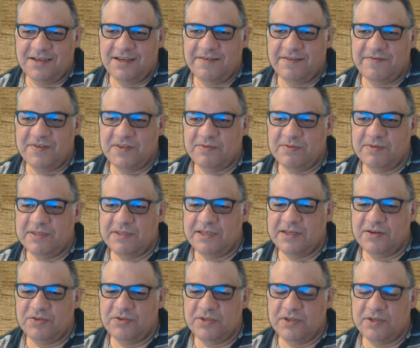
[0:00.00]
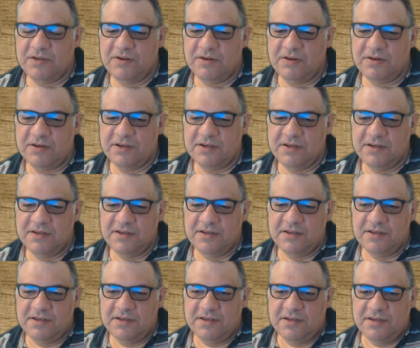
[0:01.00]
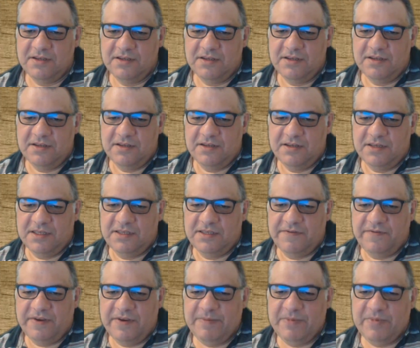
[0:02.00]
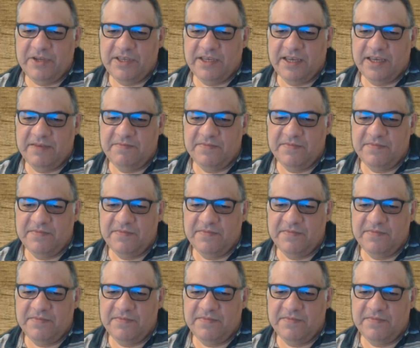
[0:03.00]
to swindle it on the clock. It's a 3-minute game.